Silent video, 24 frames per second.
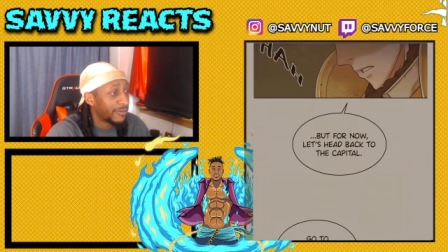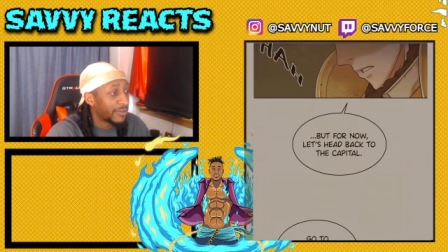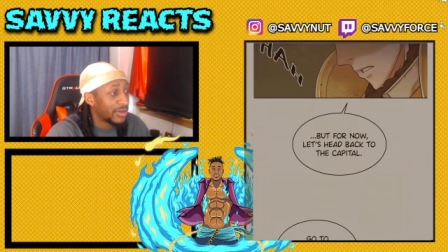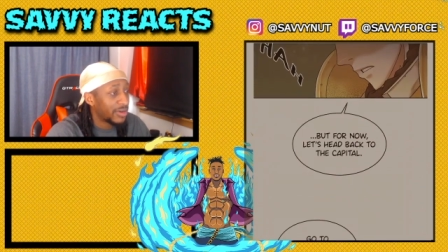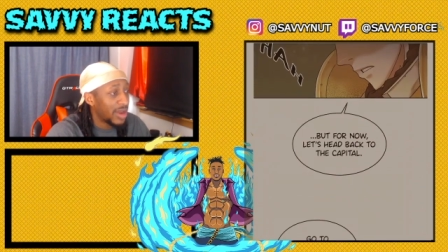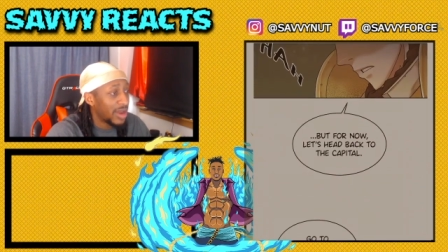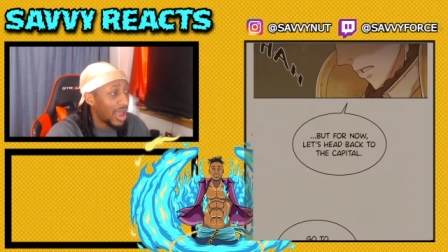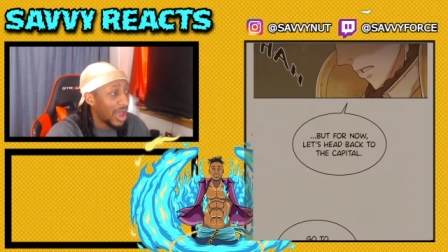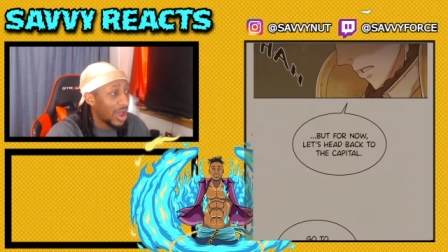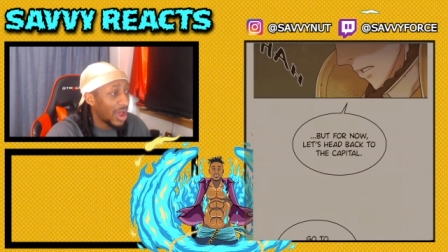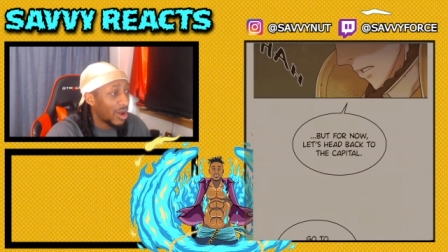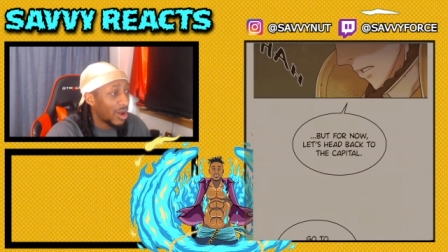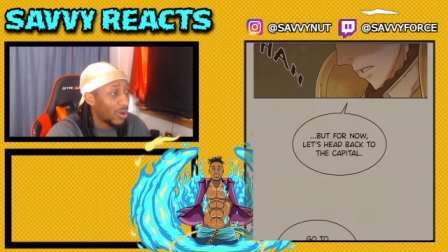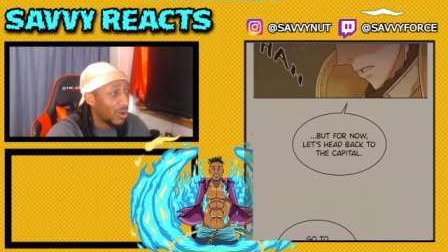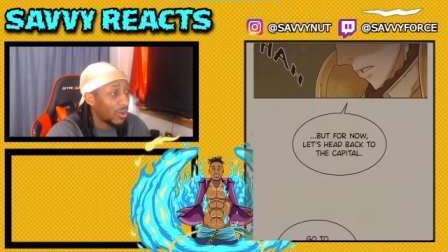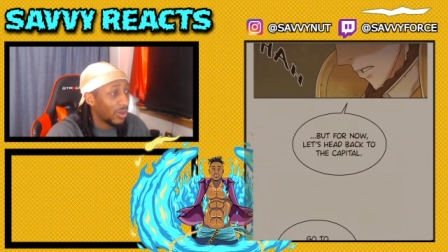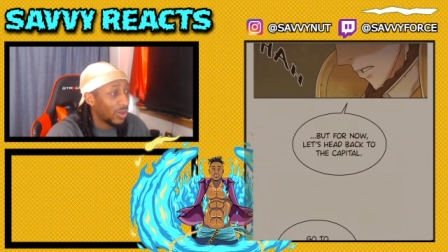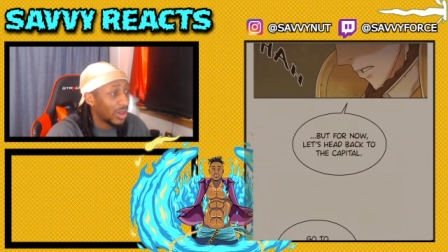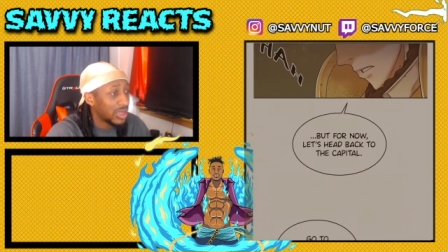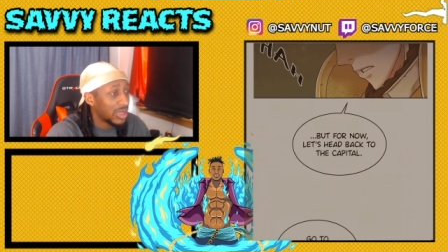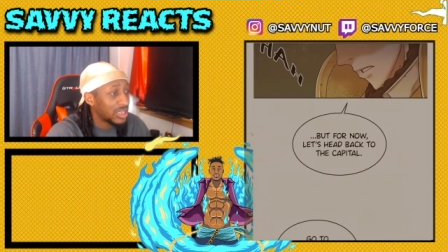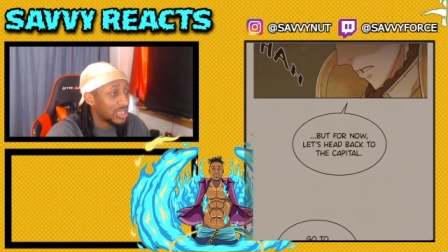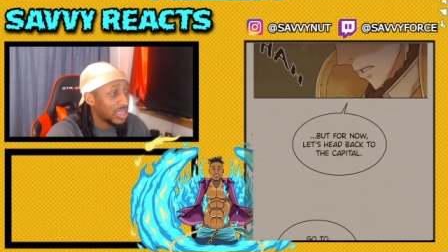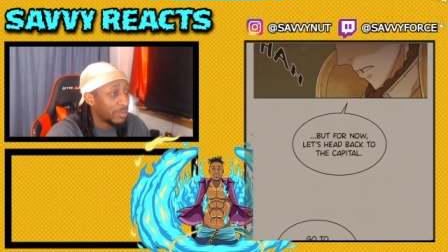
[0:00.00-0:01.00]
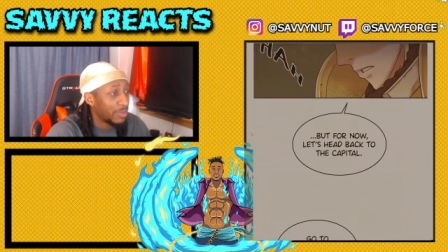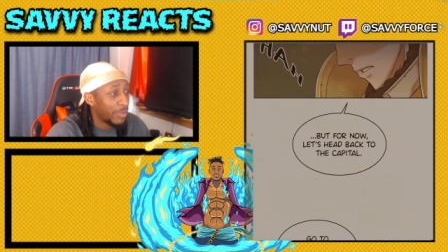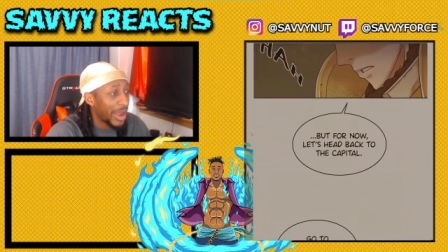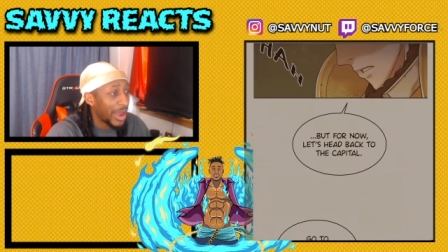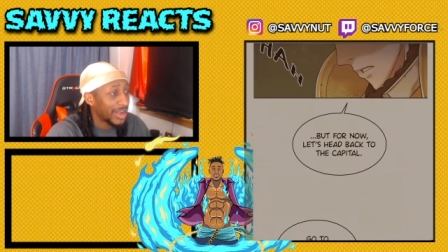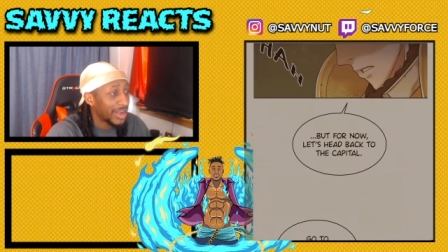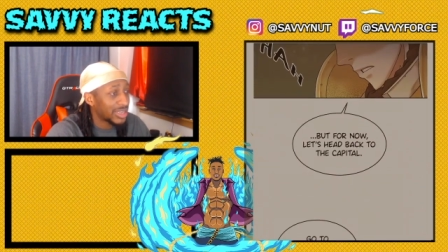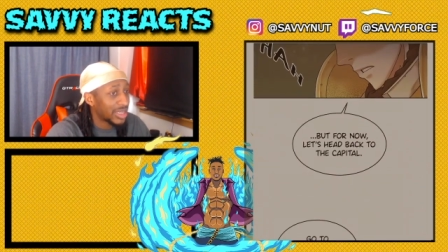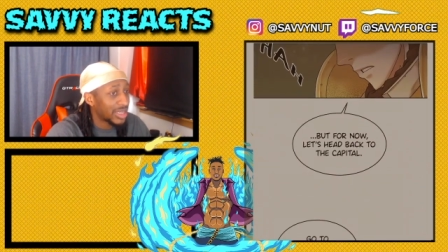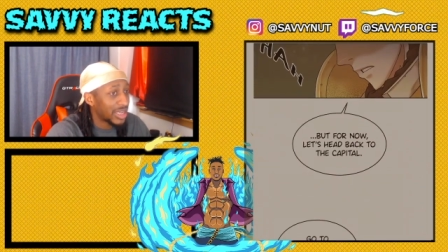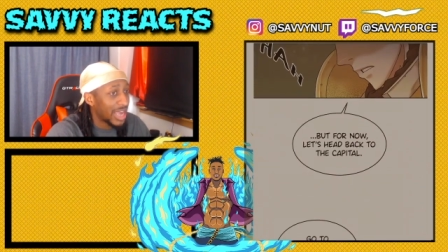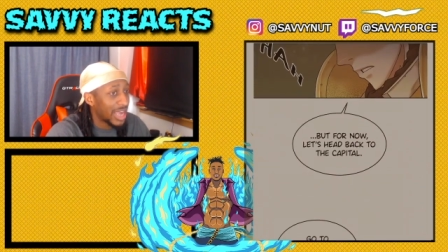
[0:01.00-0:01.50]
for now, let's head
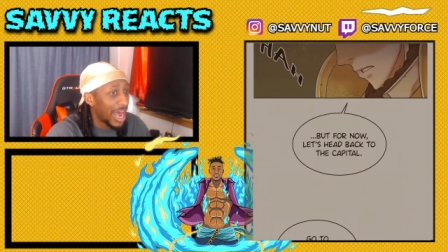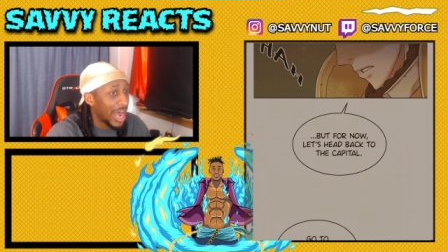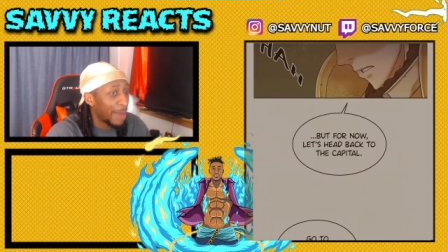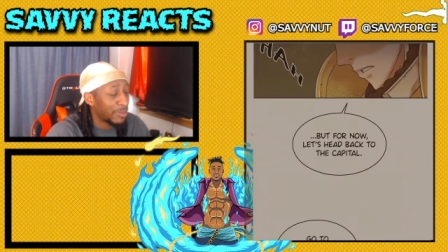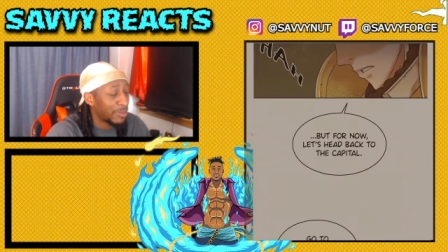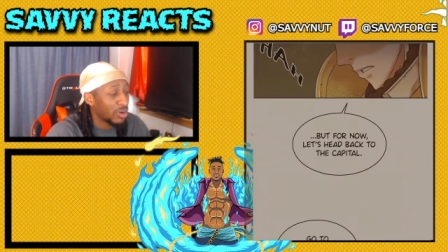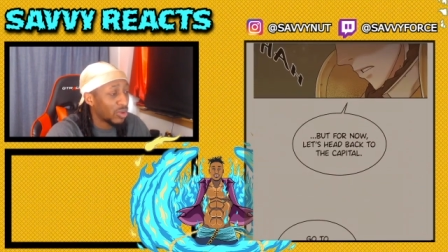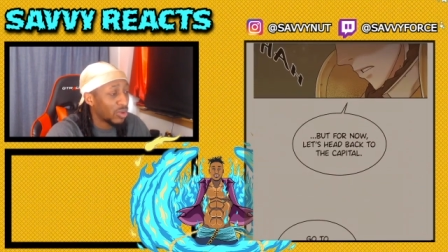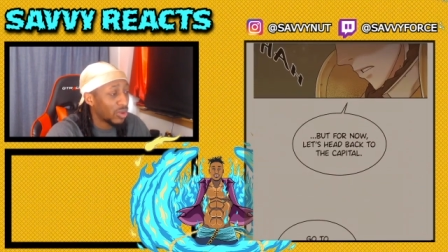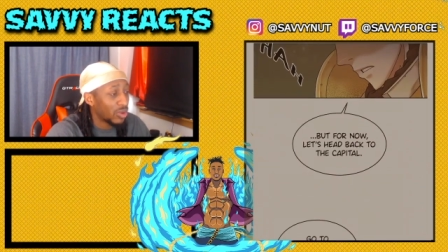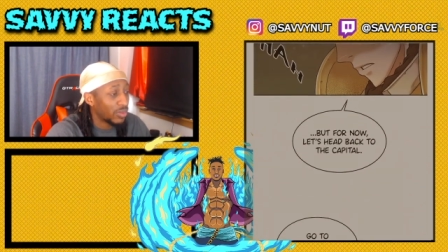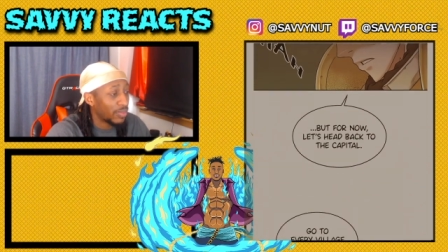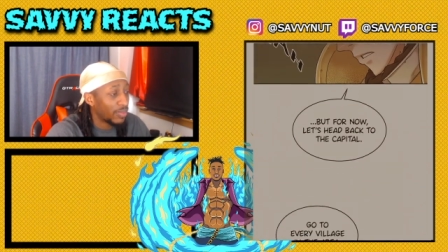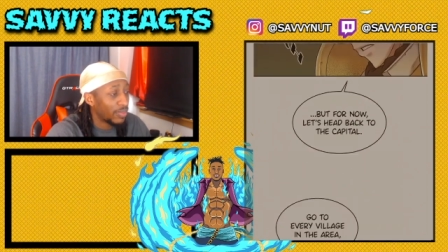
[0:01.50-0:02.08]
back to the capital.